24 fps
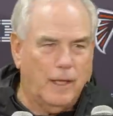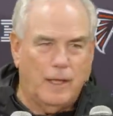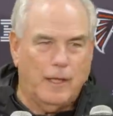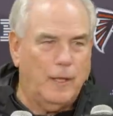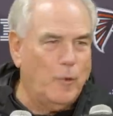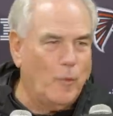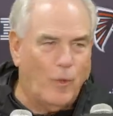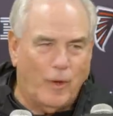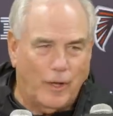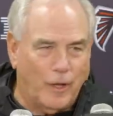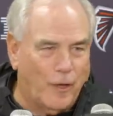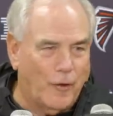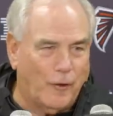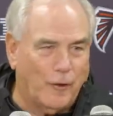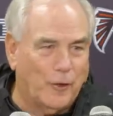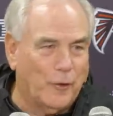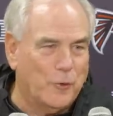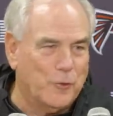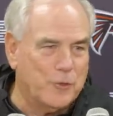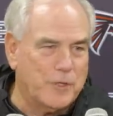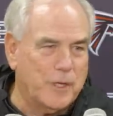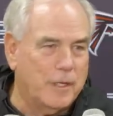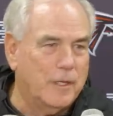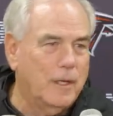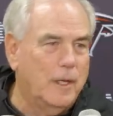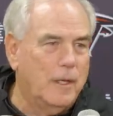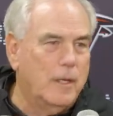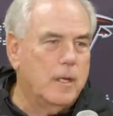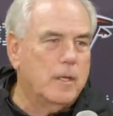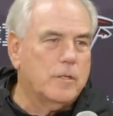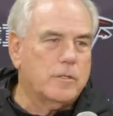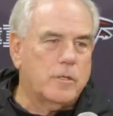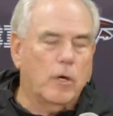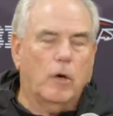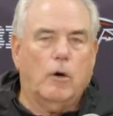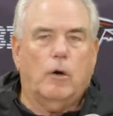and he wasn't gonna lose it.
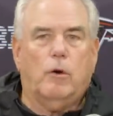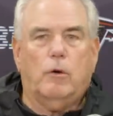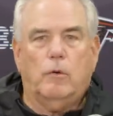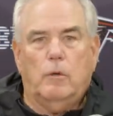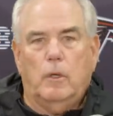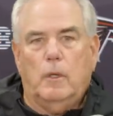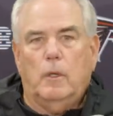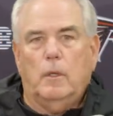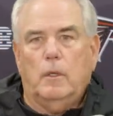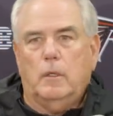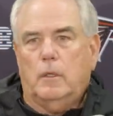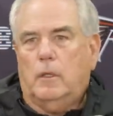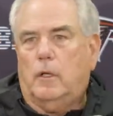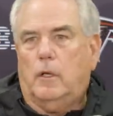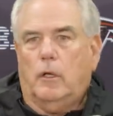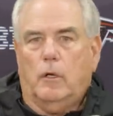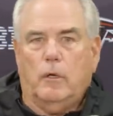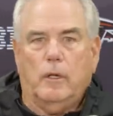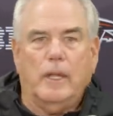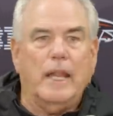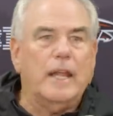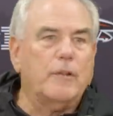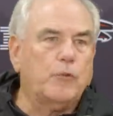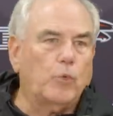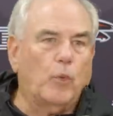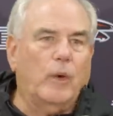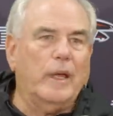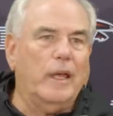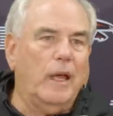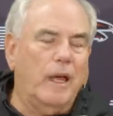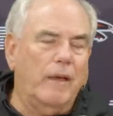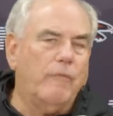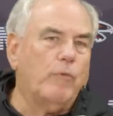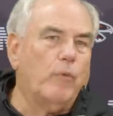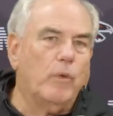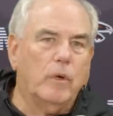So, you know, and that's the way,
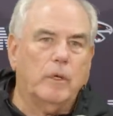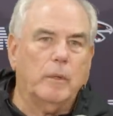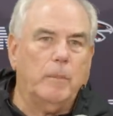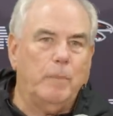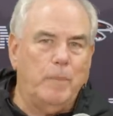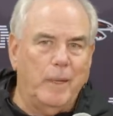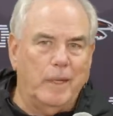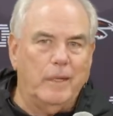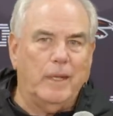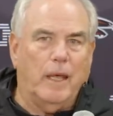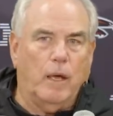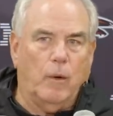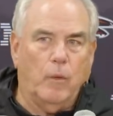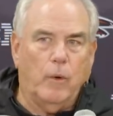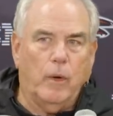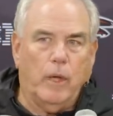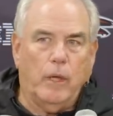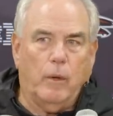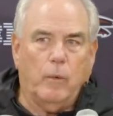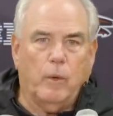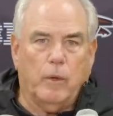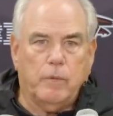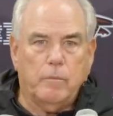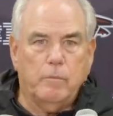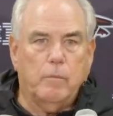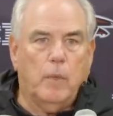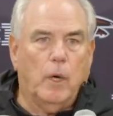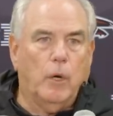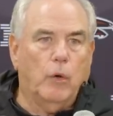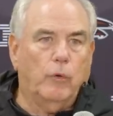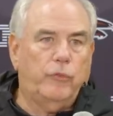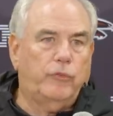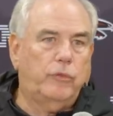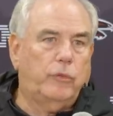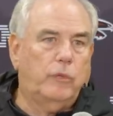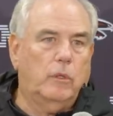I've really been that way with
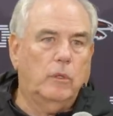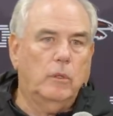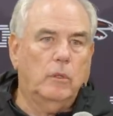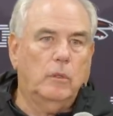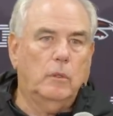most